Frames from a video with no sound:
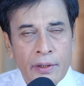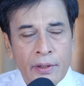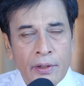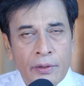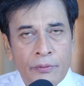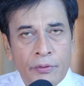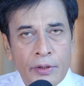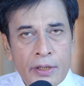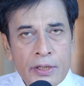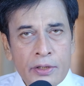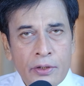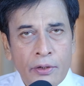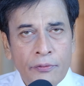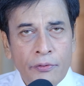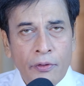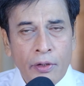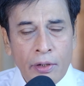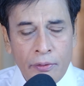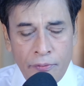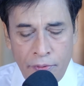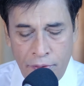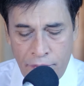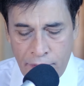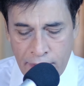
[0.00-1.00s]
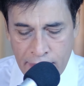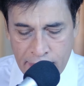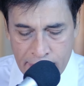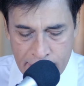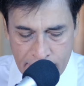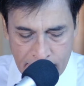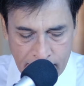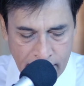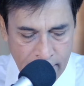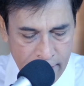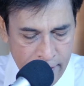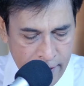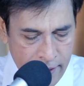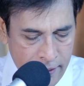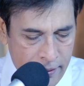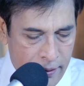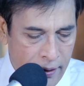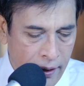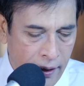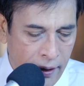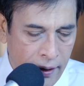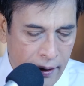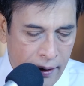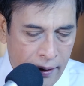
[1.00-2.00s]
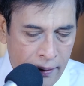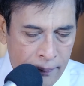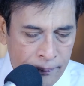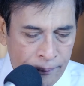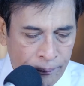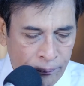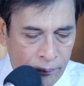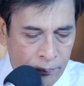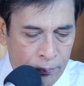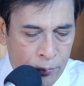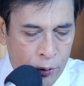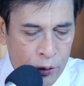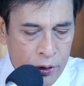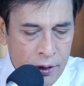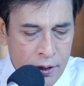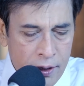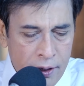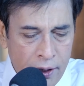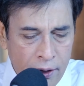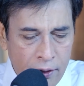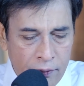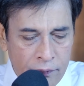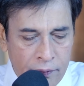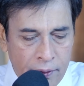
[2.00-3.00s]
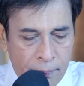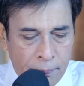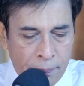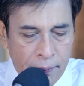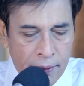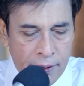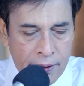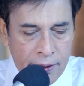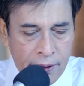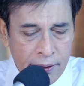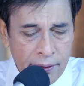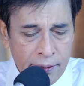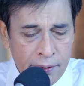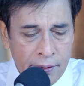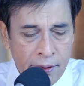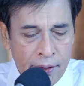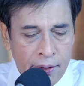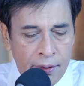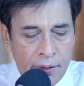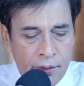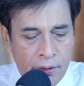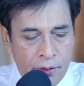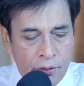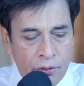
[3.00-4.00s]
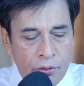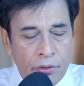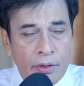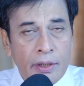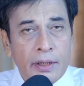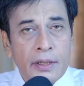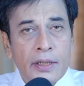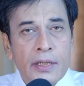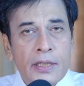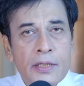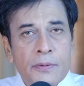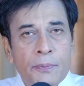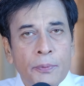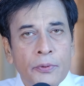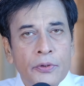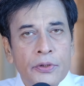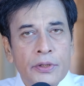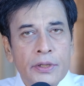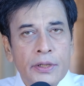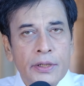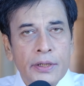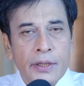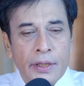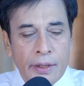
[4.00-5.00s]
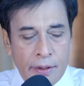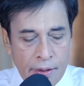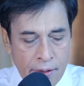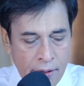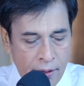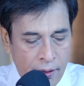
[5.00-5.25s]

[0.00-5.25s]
First of all, we will discuss the position of the patient during this procedure.